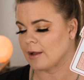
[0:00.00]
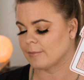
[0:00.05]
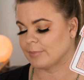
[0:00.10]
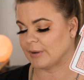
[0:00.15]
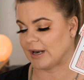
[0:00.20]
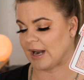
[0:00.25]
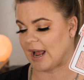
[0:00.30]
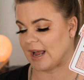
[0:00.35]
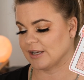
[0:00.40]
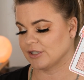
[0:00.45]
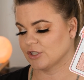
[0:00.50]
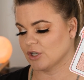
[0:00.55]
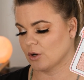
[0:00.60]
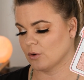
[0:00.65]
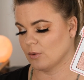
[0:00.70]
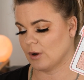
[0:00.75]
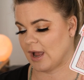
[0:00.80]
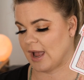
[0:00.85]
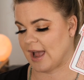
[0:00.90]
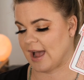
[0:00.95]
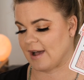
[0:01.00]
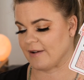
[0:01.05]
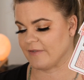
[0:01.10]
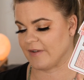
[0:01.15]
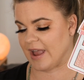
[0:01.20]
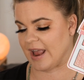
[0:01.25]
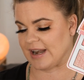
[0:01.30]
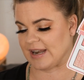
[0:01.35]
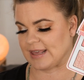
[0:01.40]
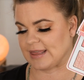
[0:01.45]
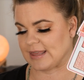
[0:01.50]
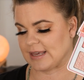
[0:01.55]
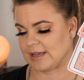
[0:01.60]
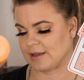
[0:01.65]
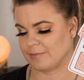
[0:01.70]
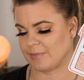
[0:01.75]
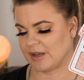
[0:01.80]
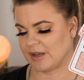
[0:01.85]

but I don't have anything in